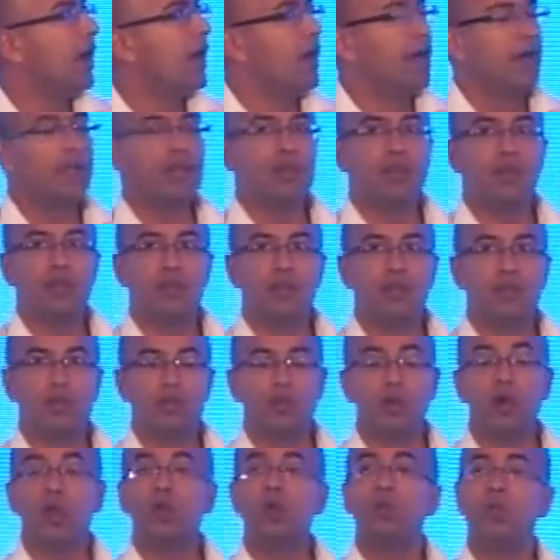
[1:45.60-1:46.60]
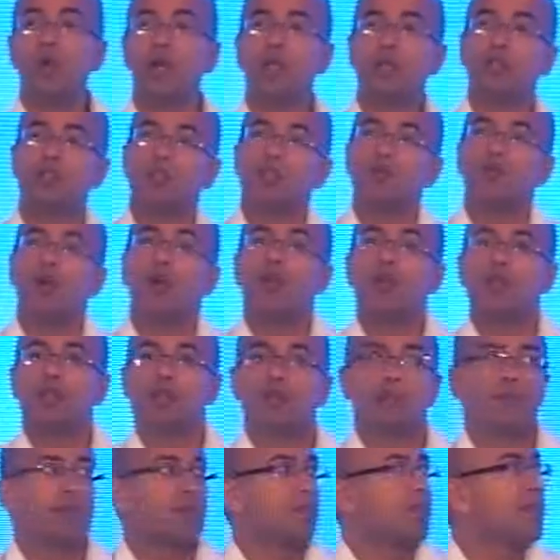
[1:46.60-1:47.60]
And what do marketers want?
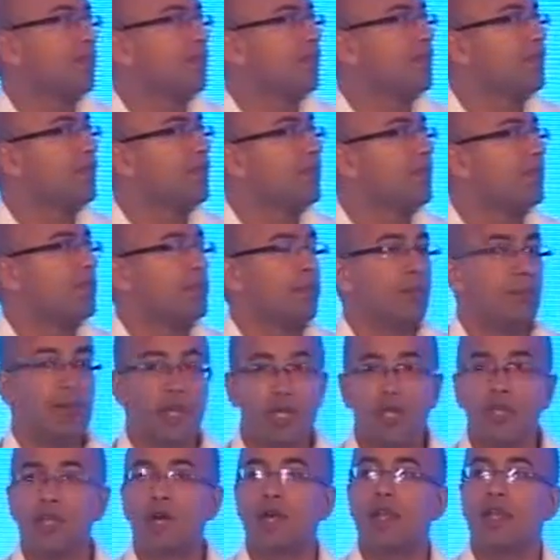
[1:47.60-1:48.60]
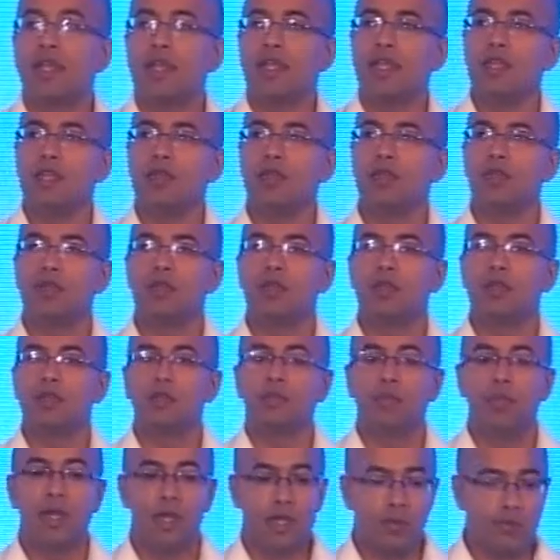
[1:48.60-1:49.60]
Better targeting,
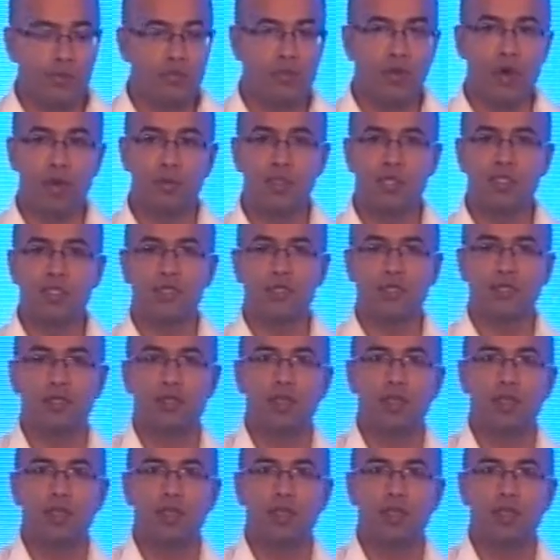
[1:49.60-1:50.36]
better performance.